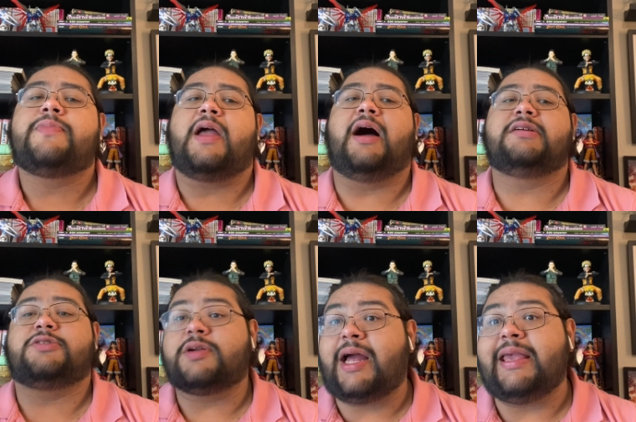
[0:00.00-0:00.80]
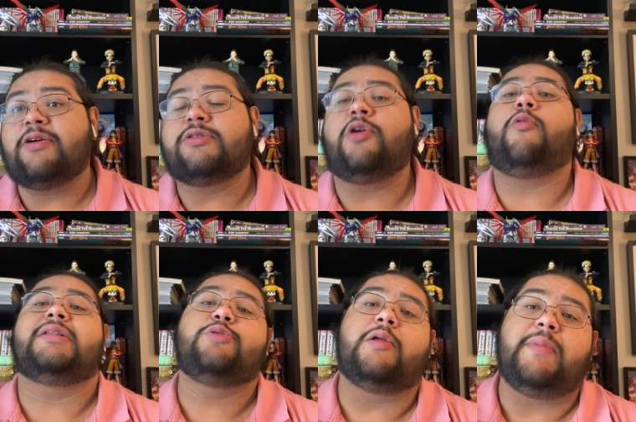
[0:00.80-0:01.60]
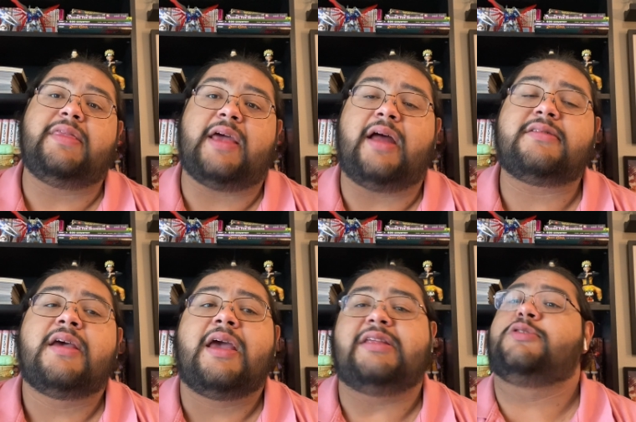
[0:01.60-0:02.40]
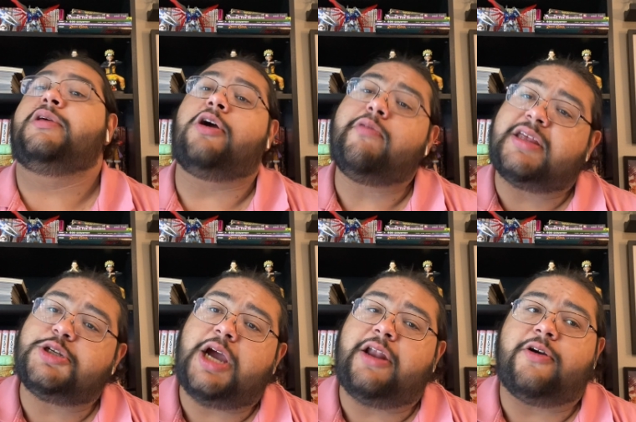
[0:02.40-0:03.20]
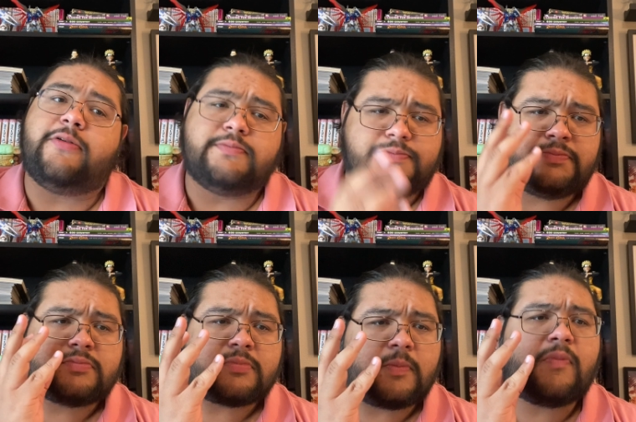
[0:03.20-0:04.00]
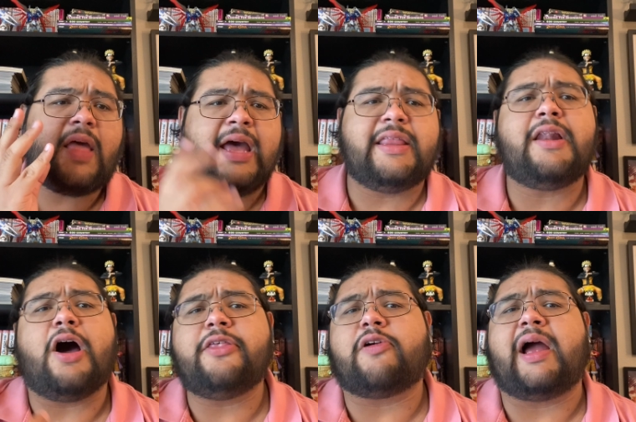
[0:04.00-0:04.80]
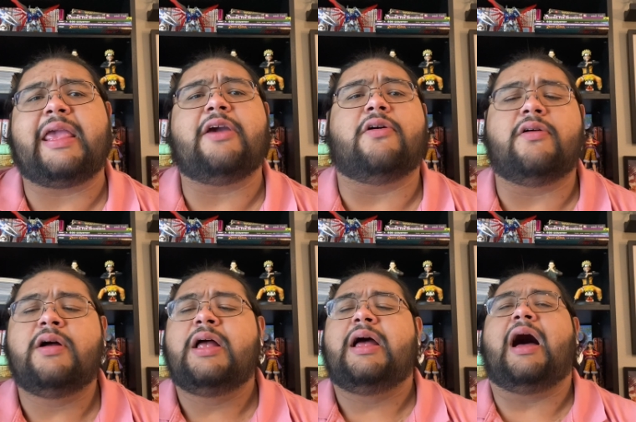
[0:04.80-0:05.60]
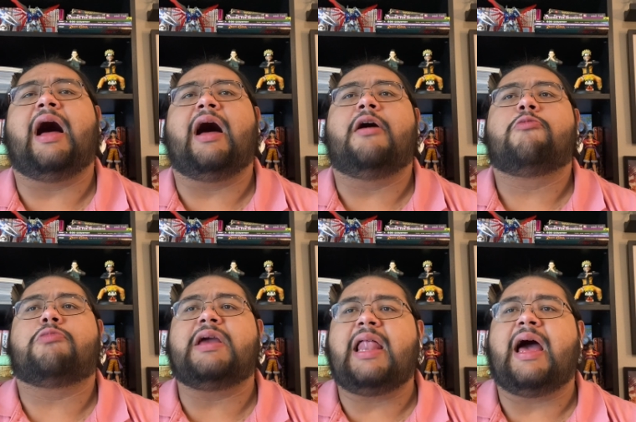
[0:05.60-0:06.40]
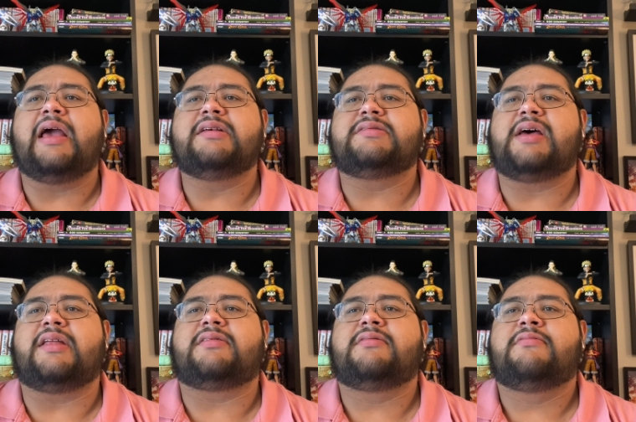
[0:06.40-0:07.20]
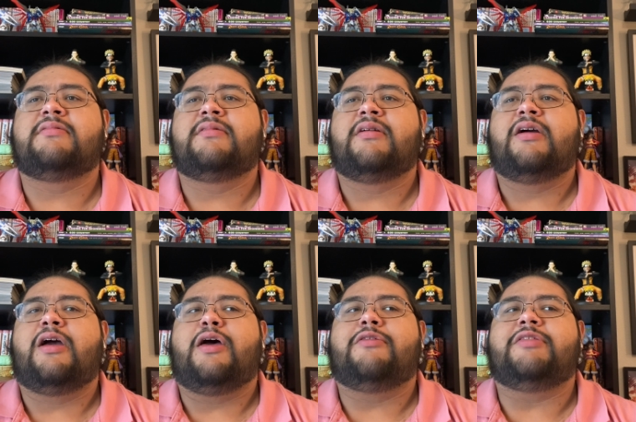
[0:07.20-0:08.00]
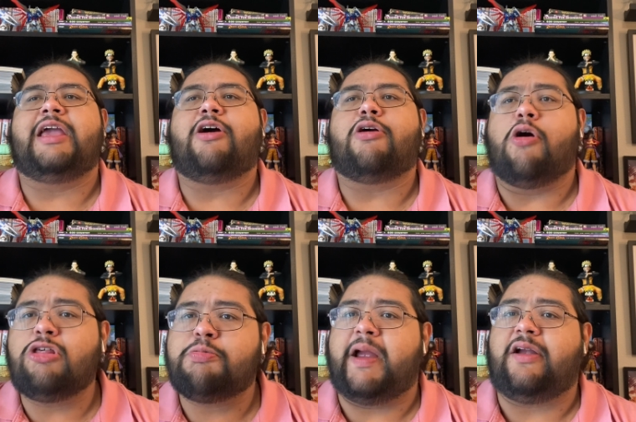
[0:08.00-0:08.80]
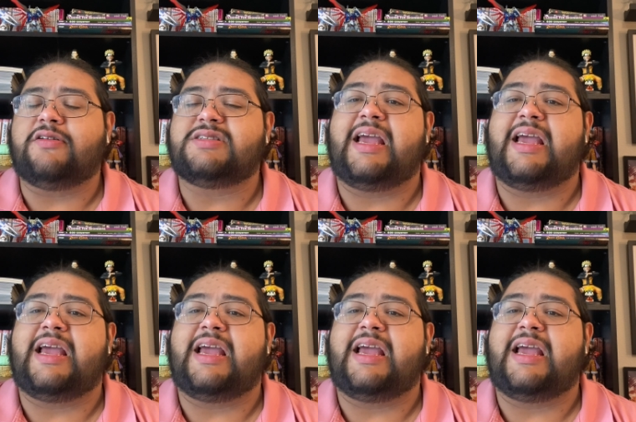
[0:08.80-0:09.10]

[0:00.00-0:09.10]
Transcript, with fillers: uh, certain Aiel don't want to admit that, and so they go with the Shaido, and then other Aiel uh, realize that they are oathbreakers.